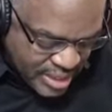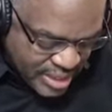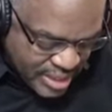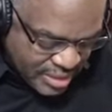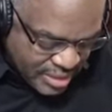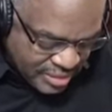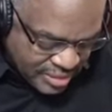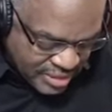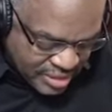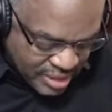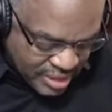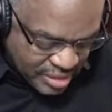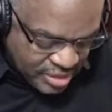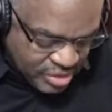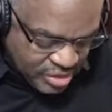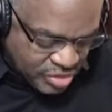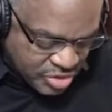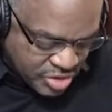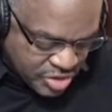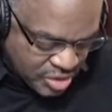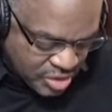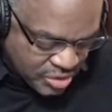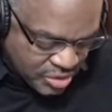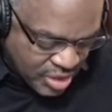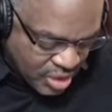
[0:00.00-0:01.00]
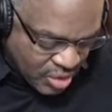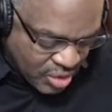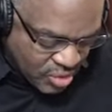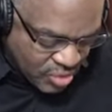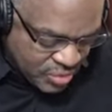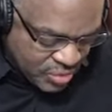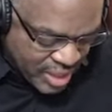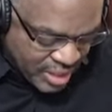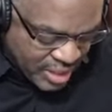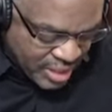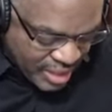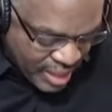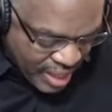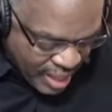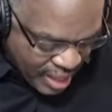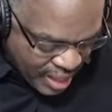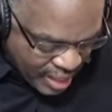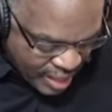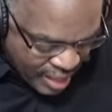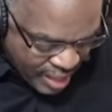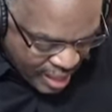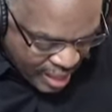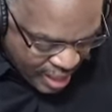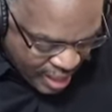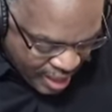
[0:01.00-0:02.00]
Then you shall know that
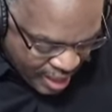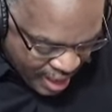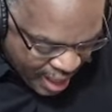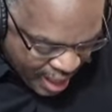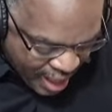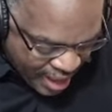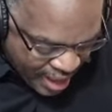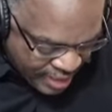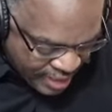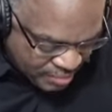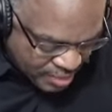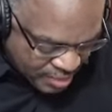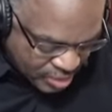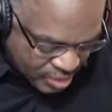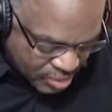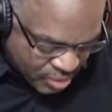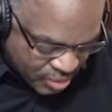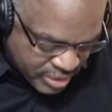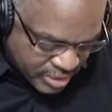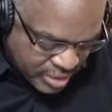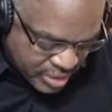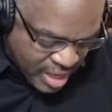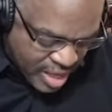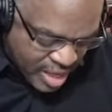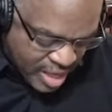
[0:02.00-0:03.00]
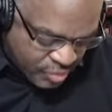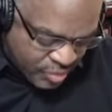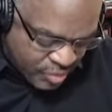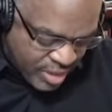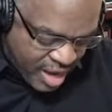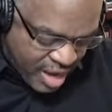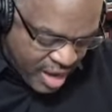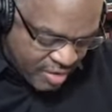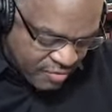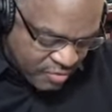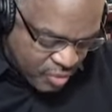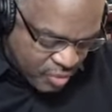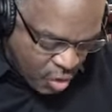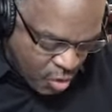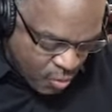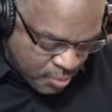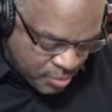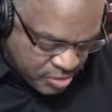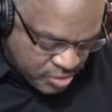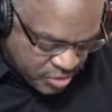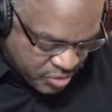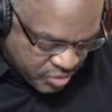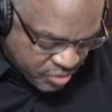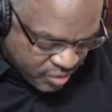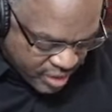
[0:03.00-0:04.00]
I am the Lord God when I have opened
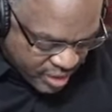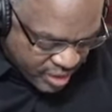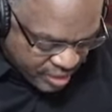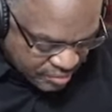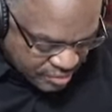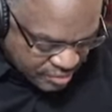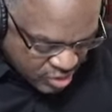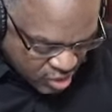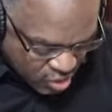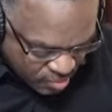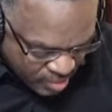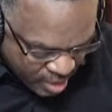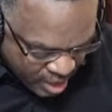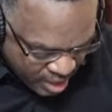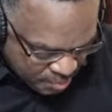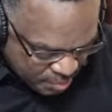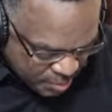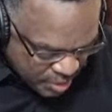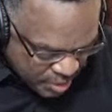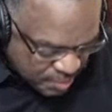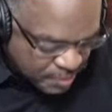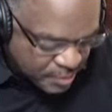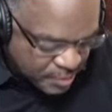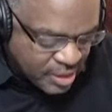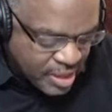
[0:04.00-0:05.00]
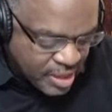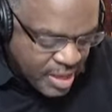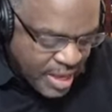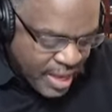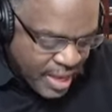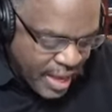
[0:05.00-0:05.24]
your graves, O my people,